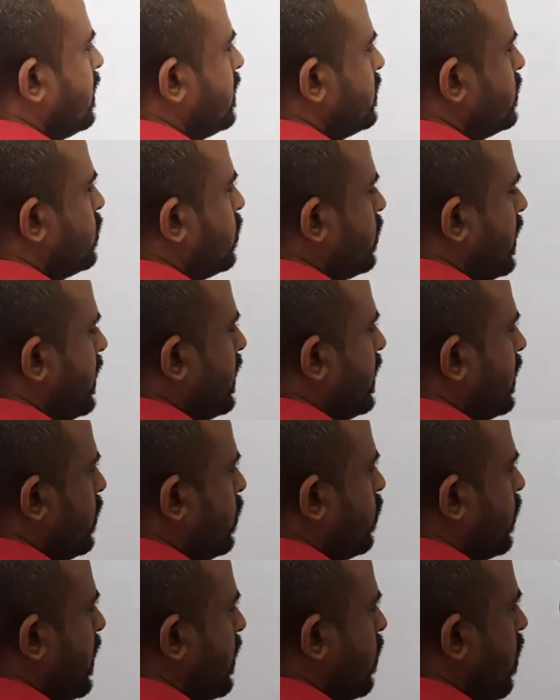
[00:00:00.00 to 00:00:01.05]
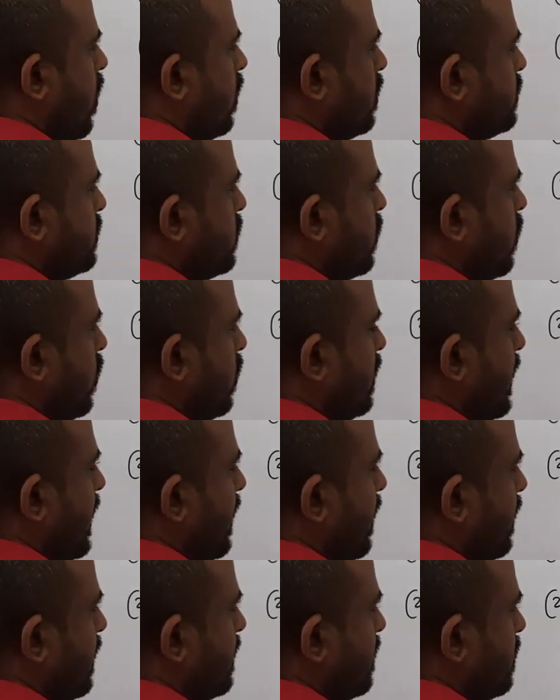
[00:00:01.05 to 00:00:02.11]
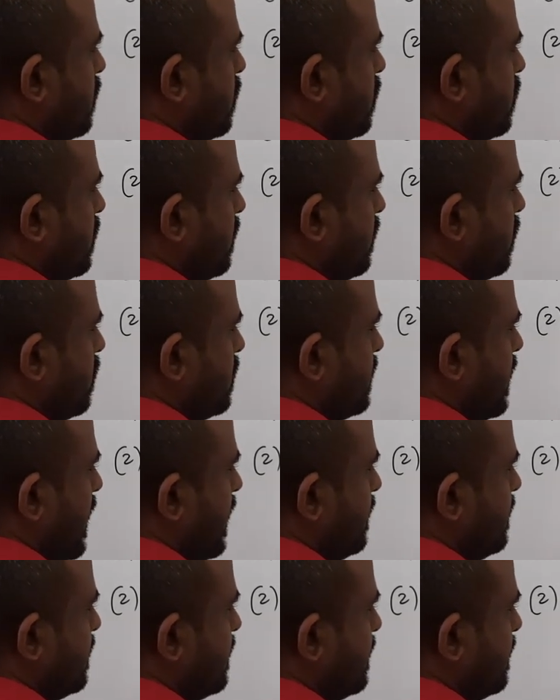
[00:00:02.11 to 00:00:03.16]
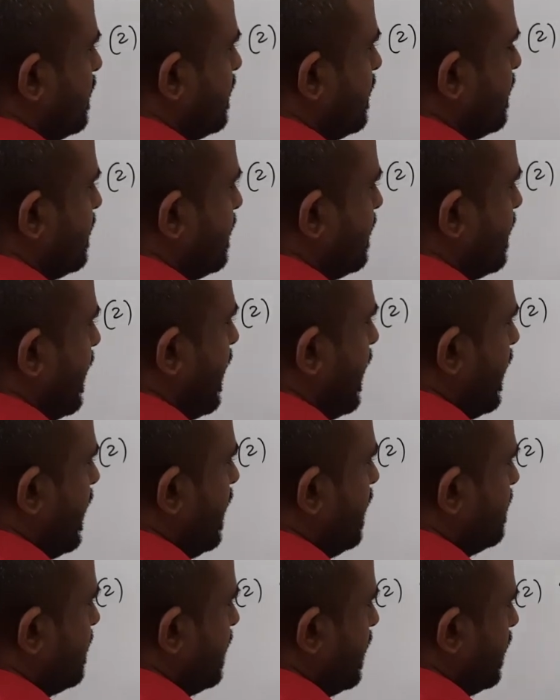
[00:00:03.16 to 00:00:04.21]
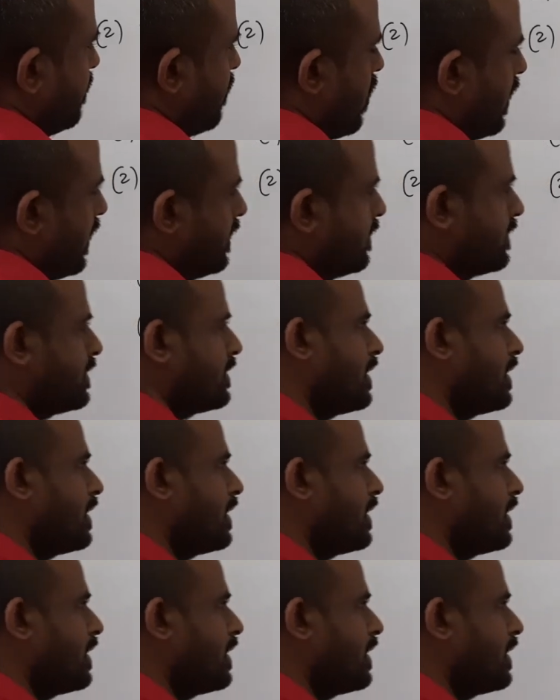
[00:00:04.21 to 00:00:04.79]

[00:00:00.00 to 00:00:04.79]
So then you can also call those as sales invoice.